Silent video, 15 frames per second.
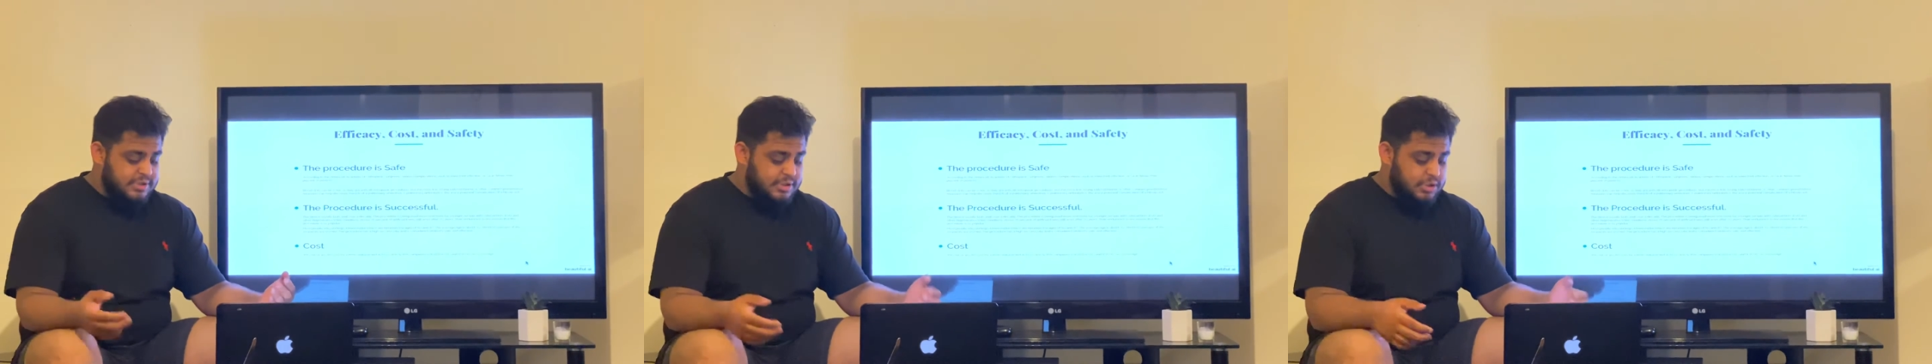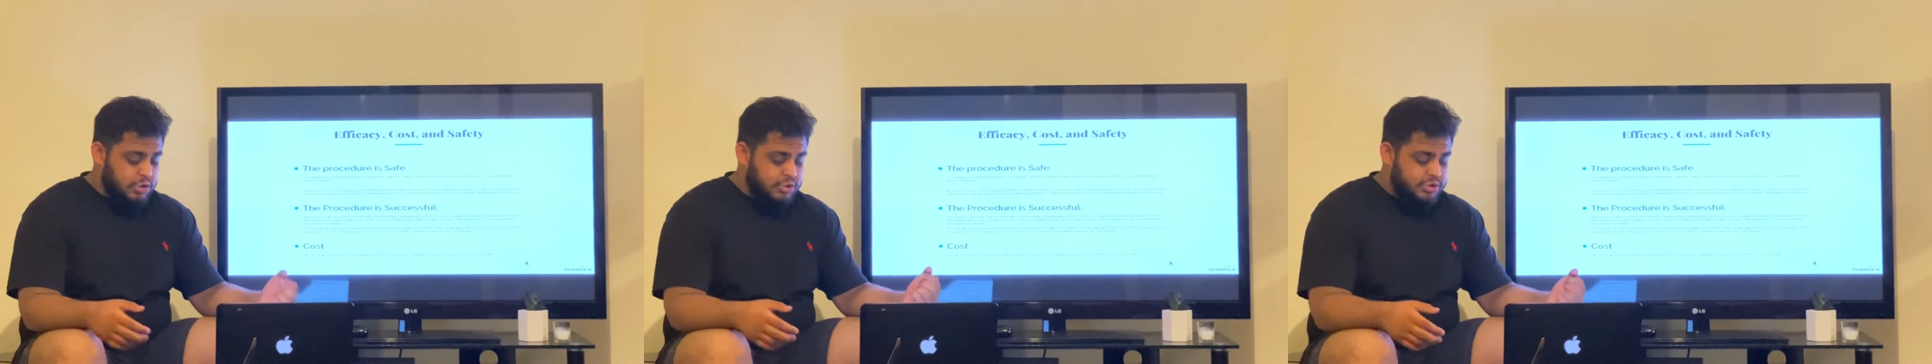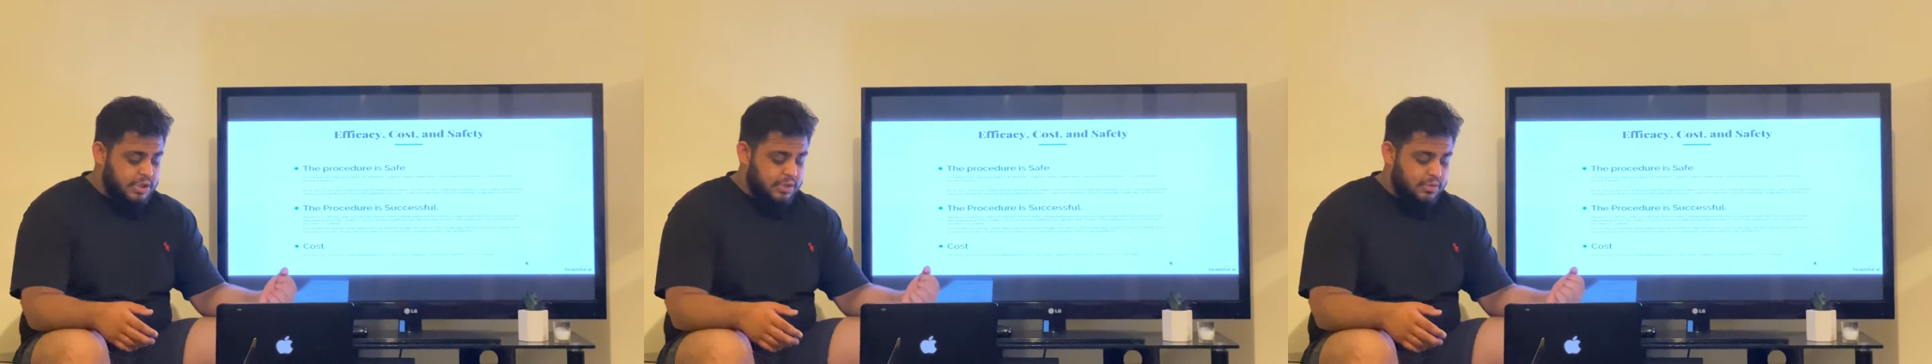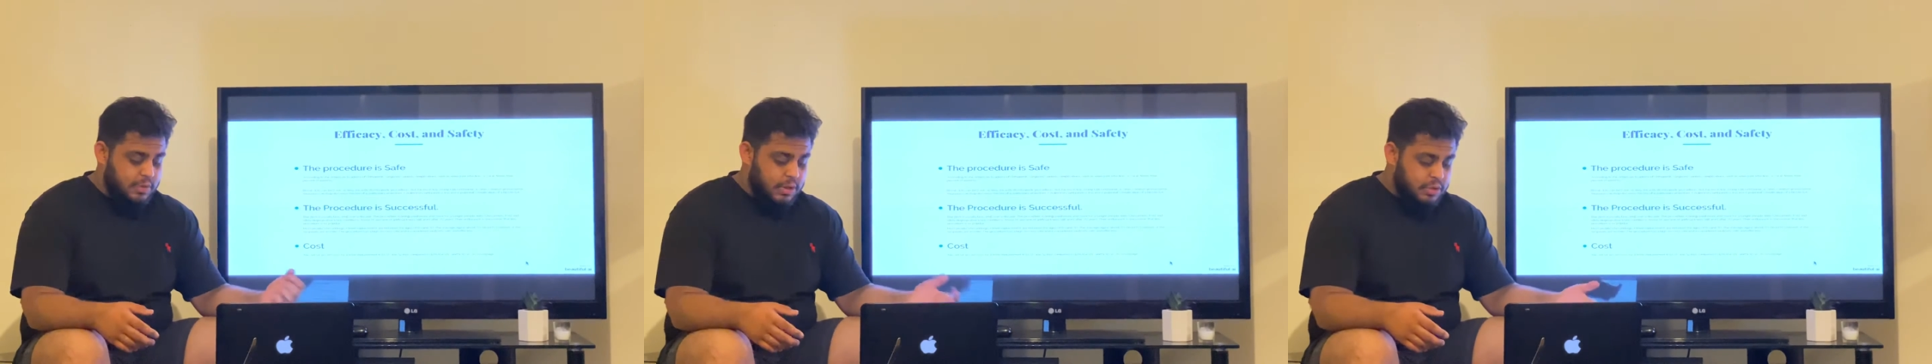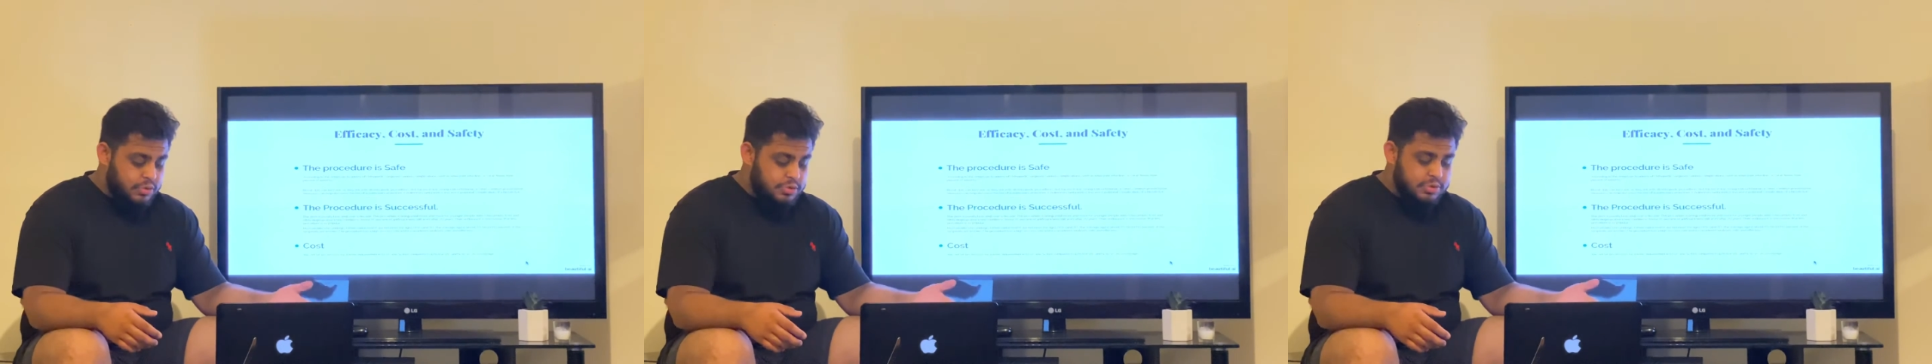in New South
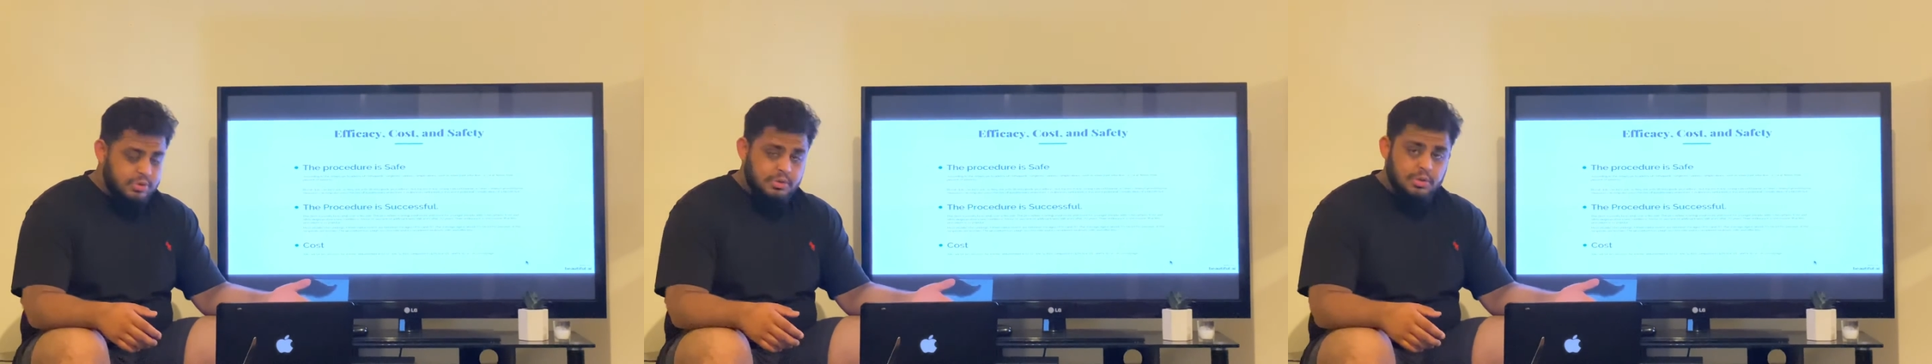Wales,